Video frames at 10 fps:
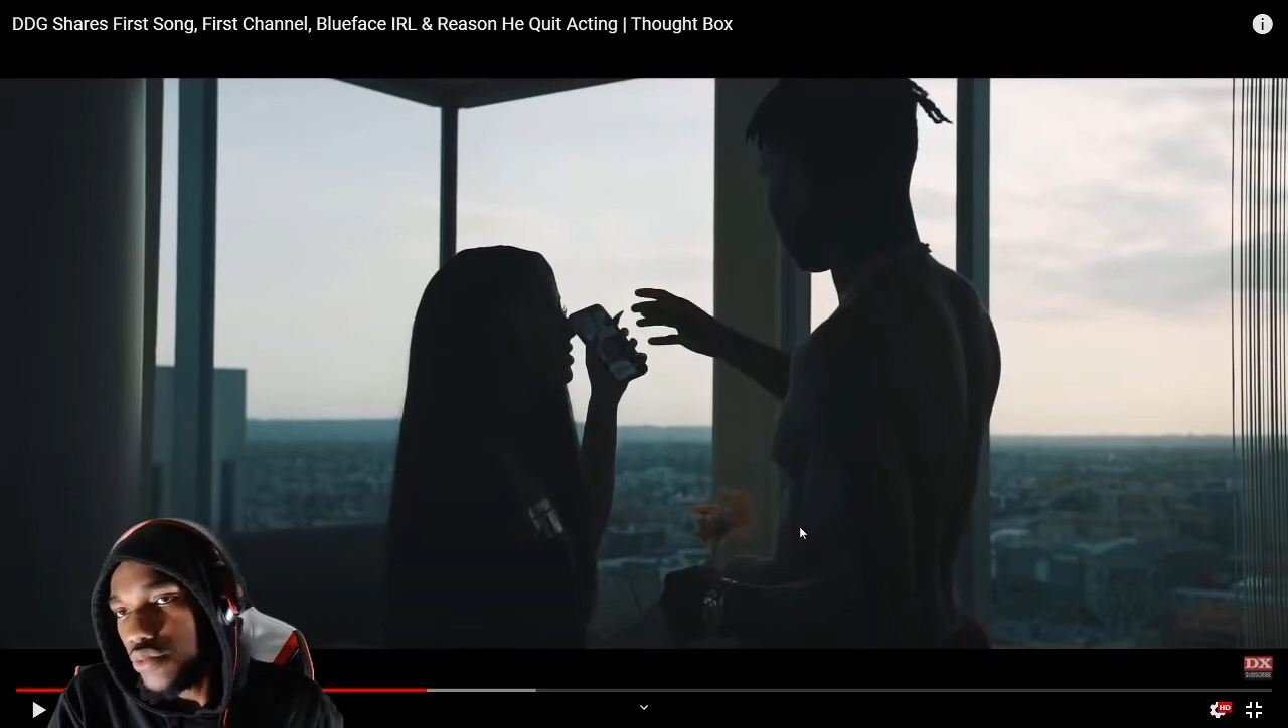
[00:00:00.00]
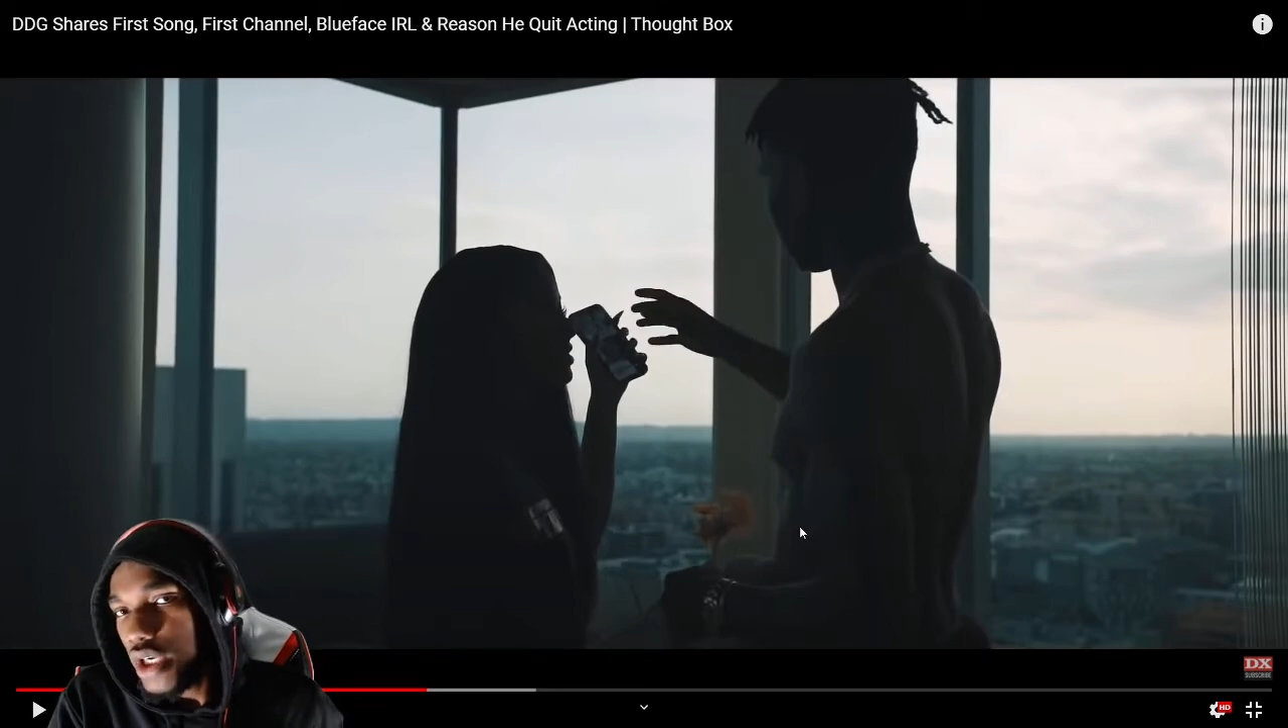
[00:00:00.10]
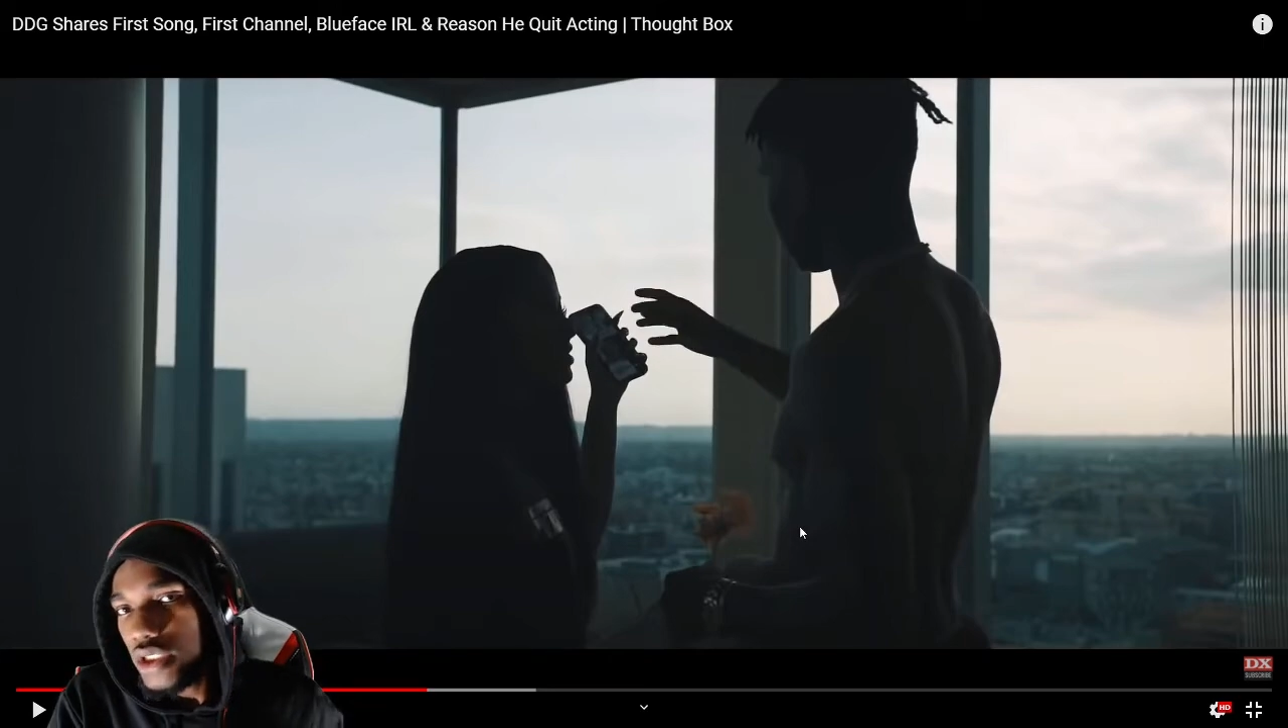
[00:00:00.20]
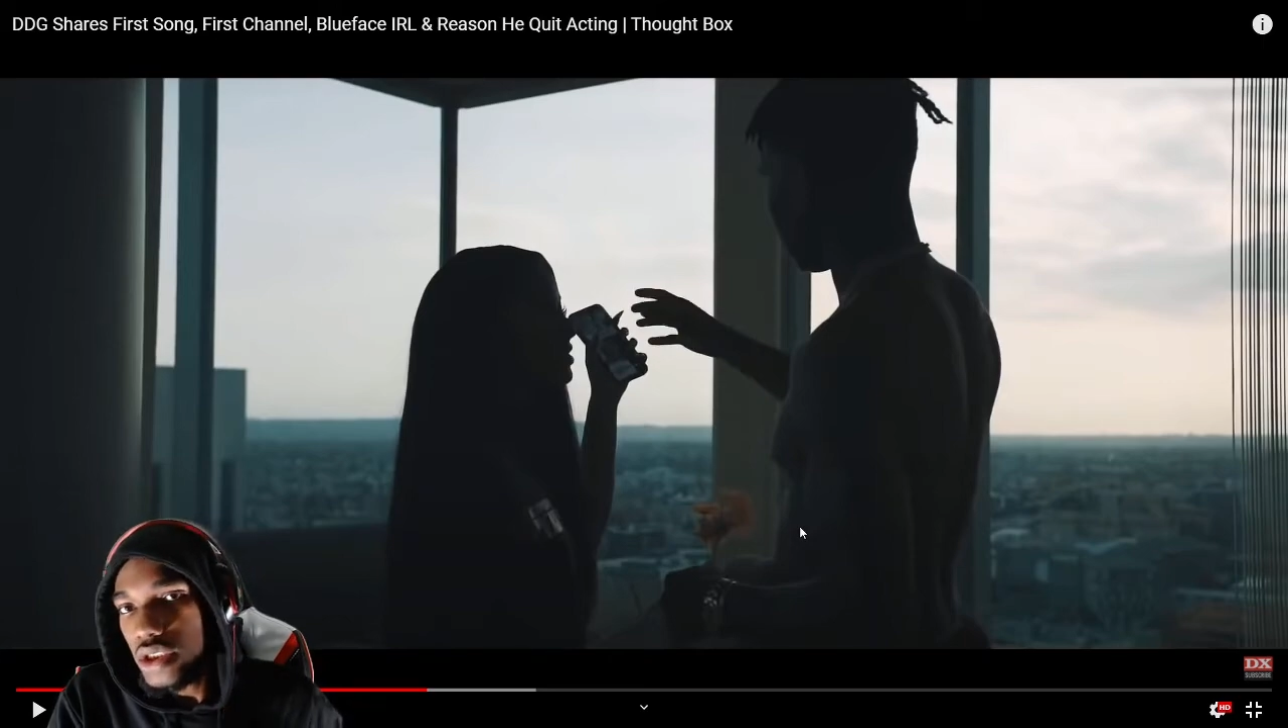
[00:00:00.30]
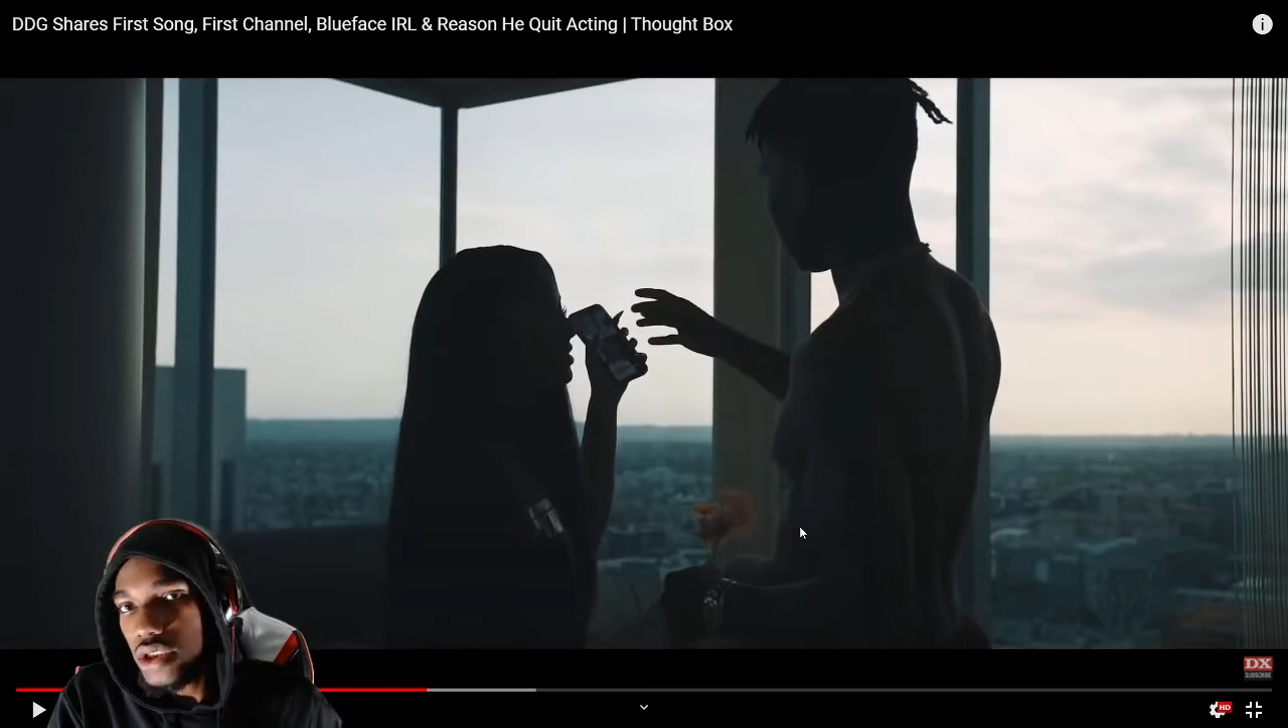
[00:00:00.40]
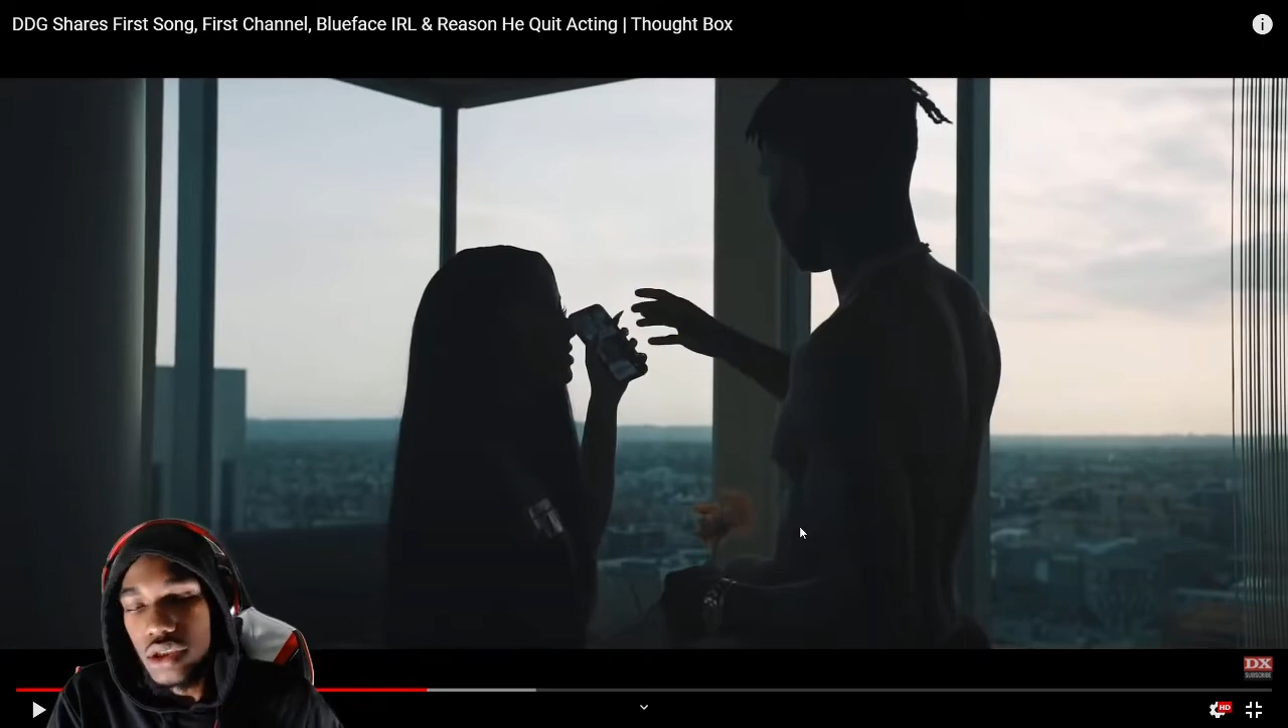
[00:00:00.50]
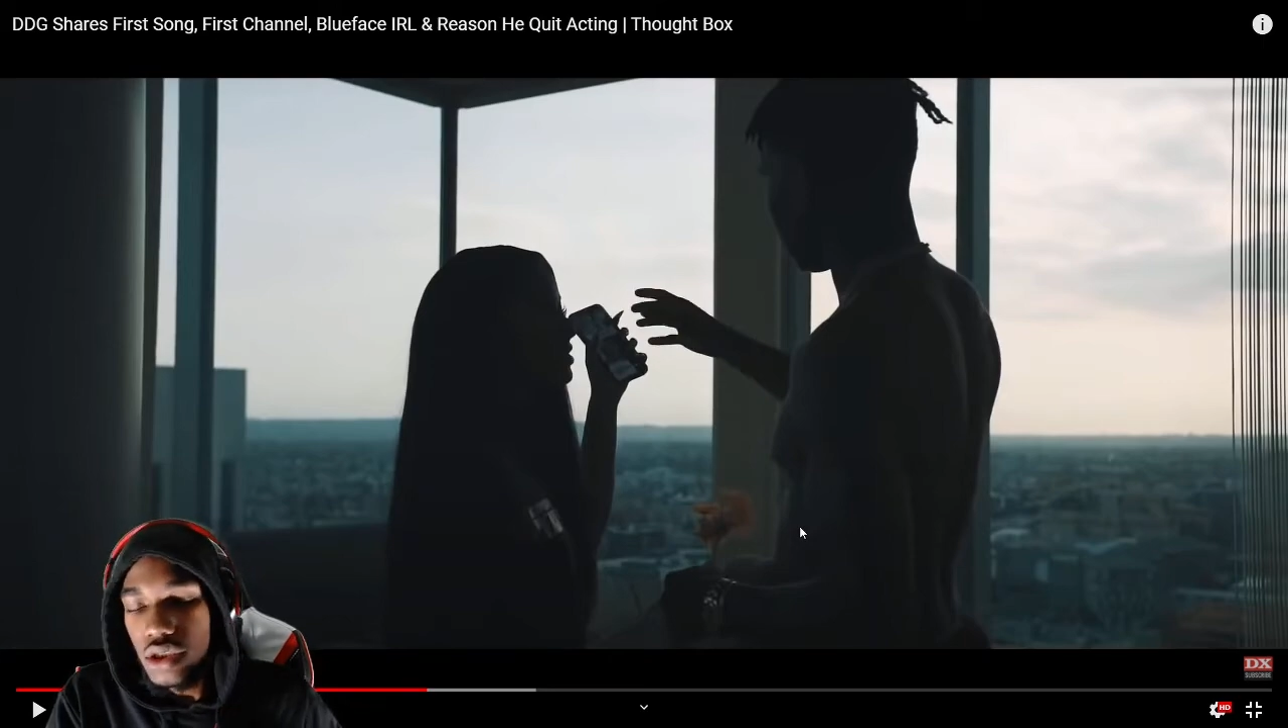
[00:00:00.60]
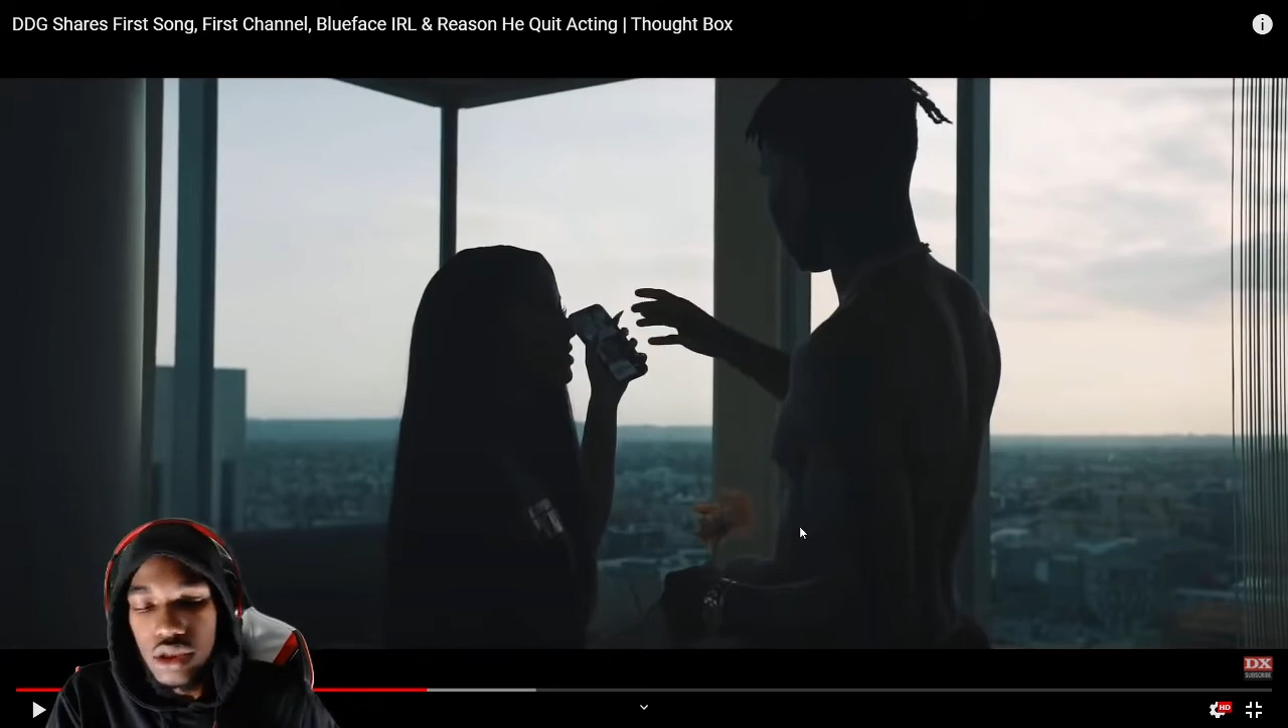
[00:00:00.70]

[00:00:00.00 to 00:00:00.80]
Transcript: much.